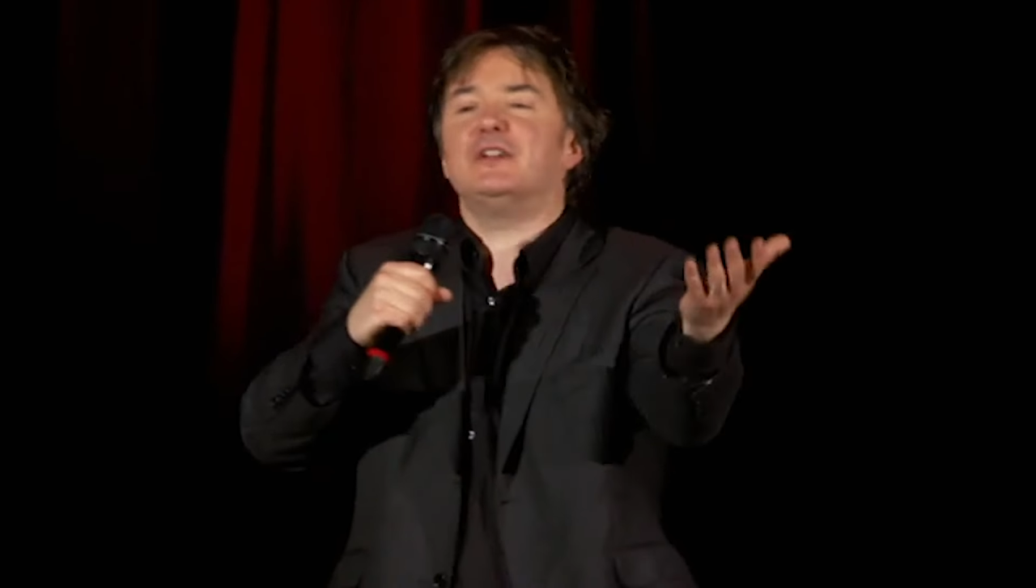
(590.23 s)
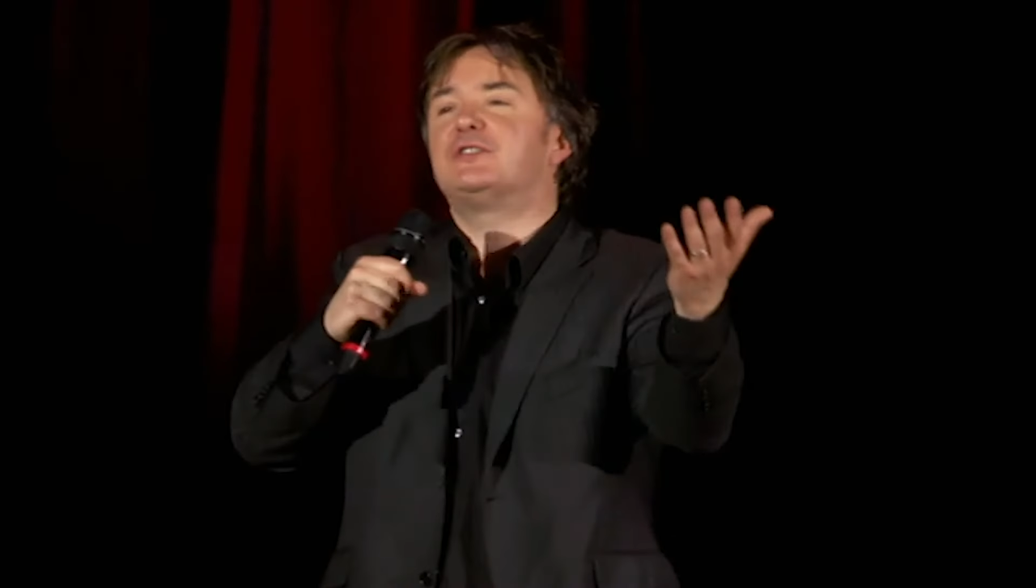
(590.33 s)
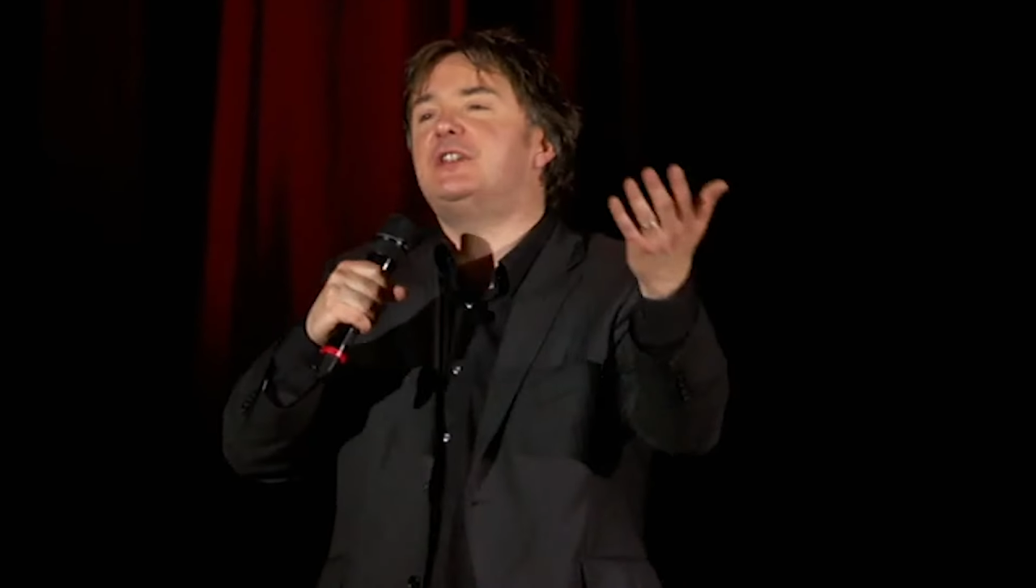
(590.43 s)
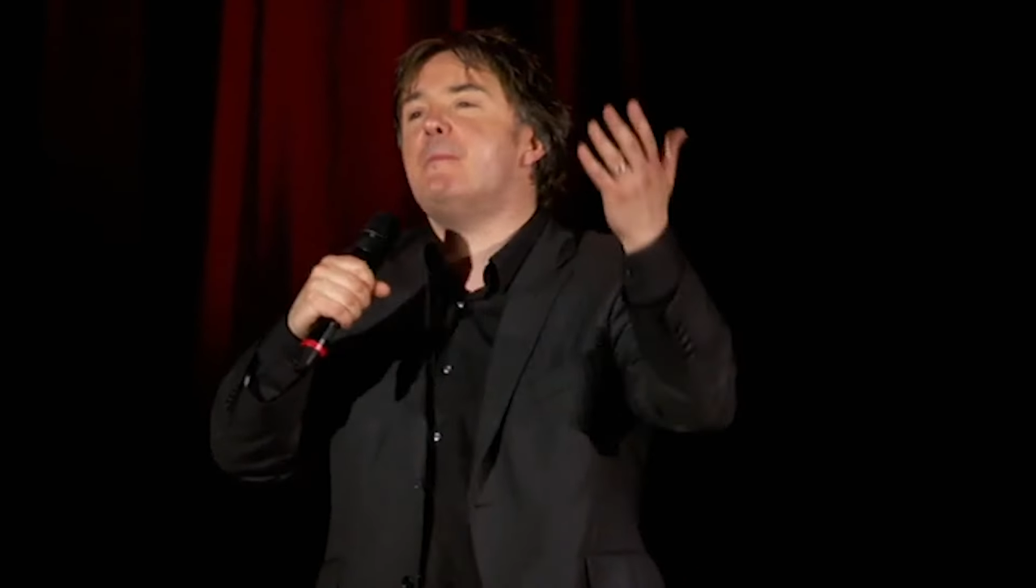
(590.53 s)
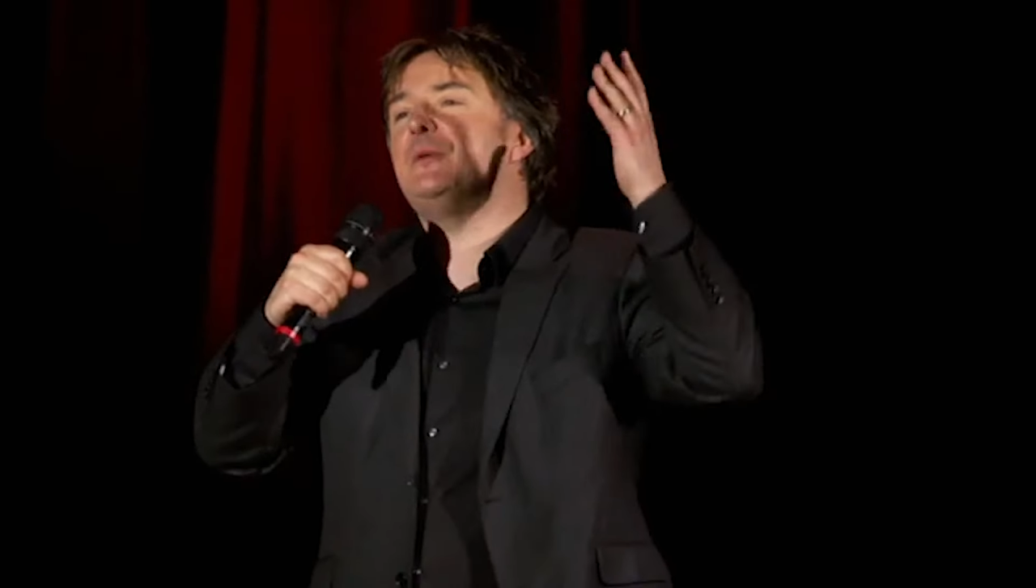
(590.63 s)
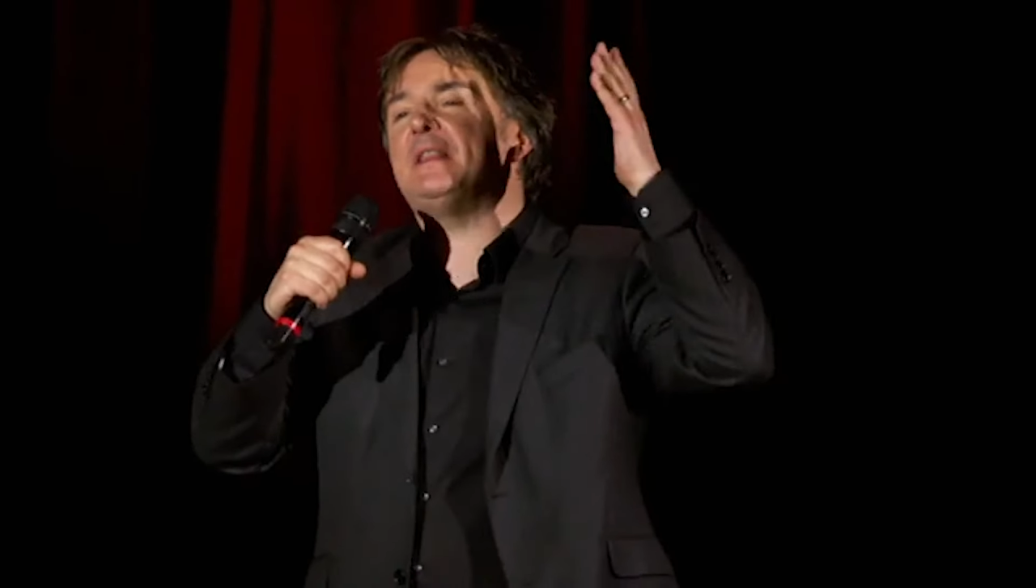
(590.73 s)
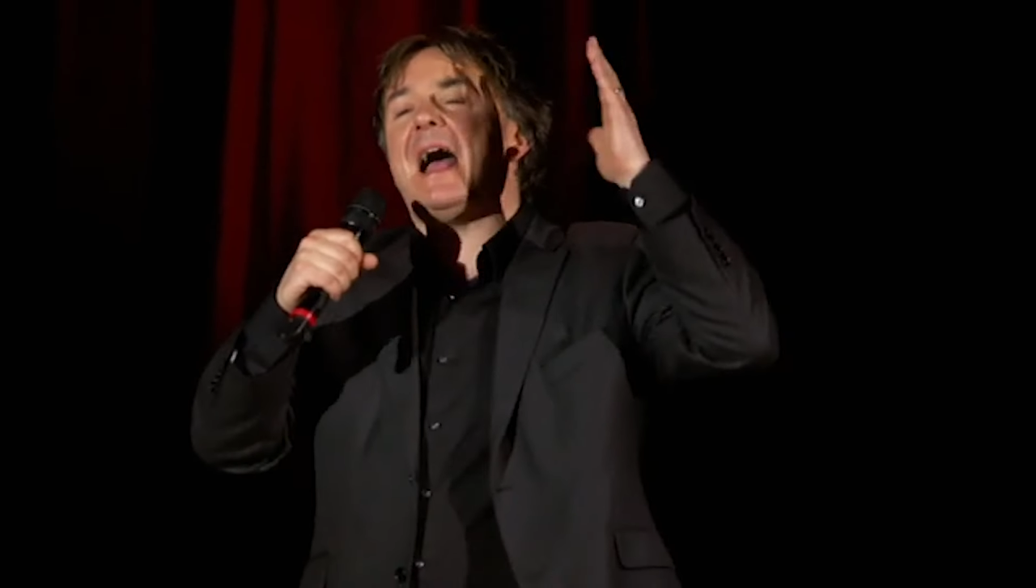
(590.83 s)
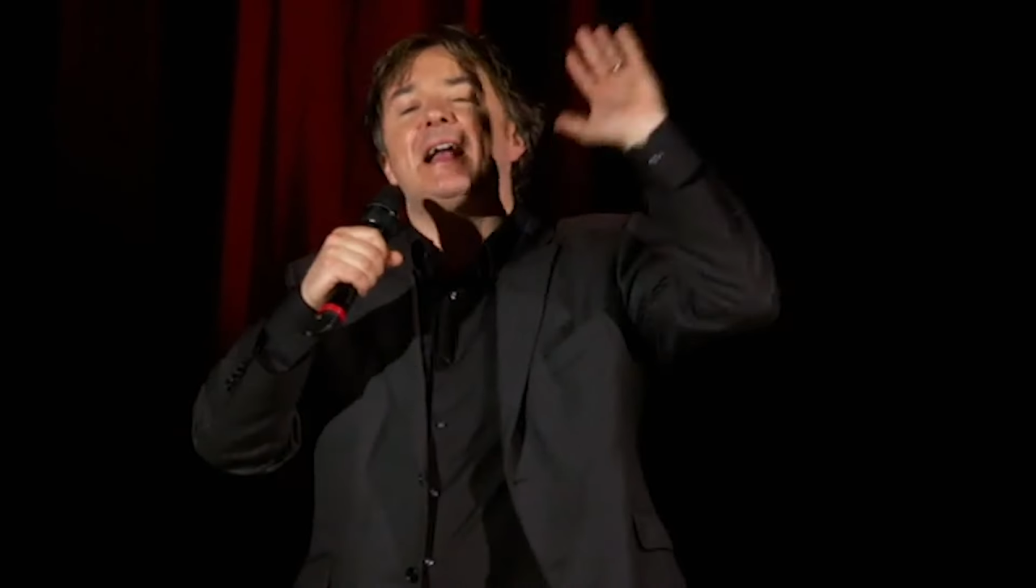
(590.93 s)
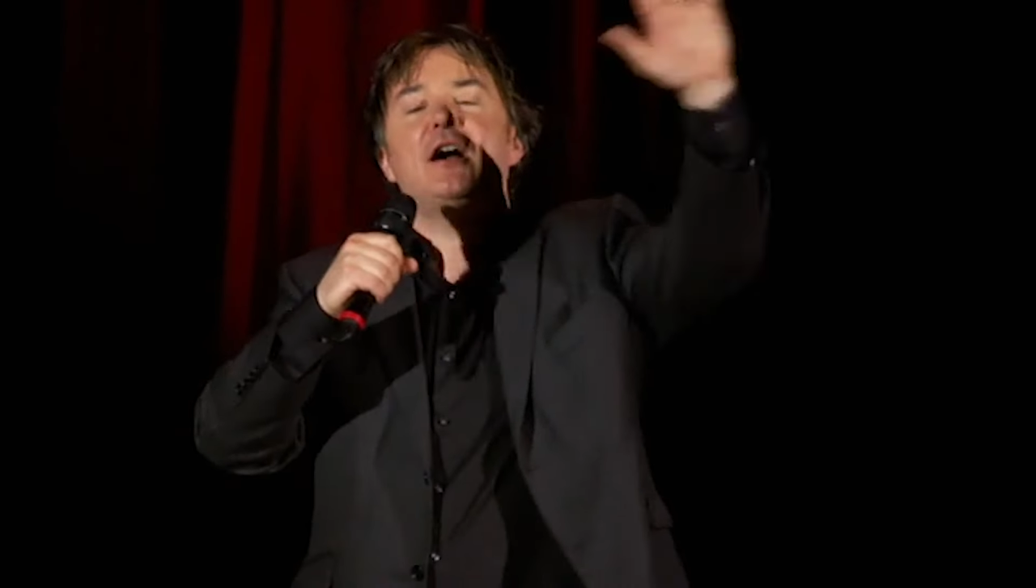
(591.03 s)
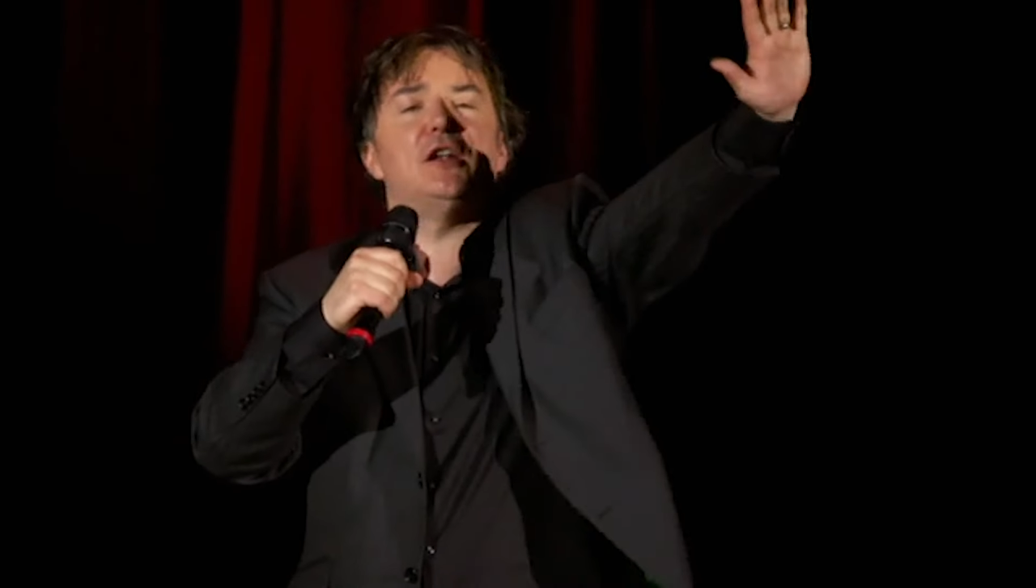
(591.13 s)
no, stop with the,
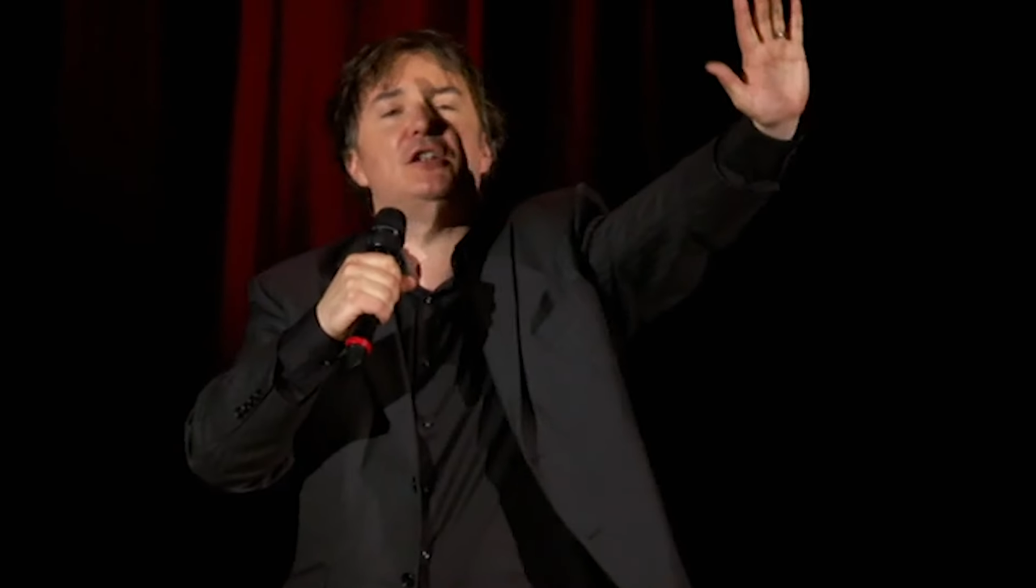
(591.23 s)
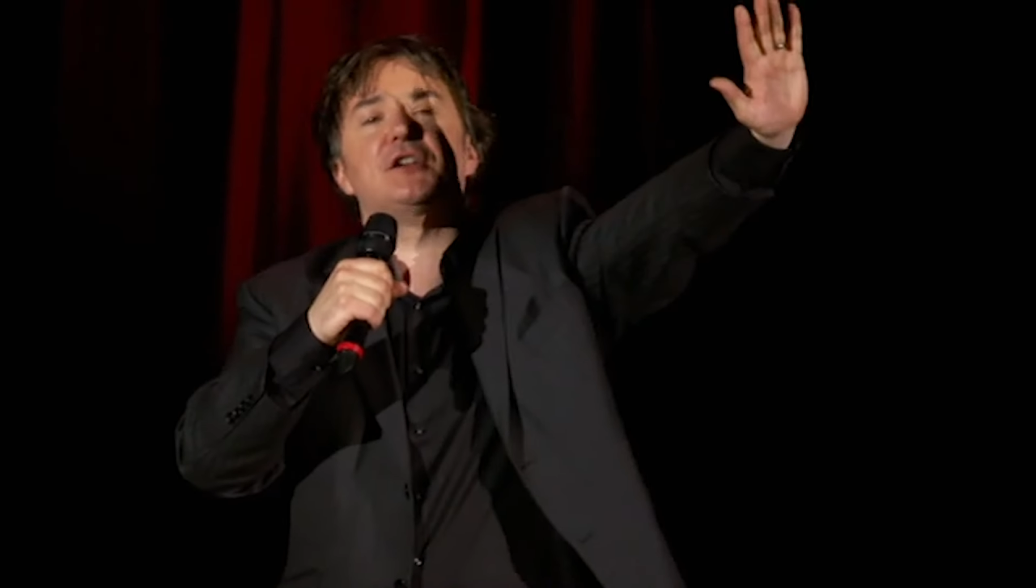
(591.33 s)
hang on,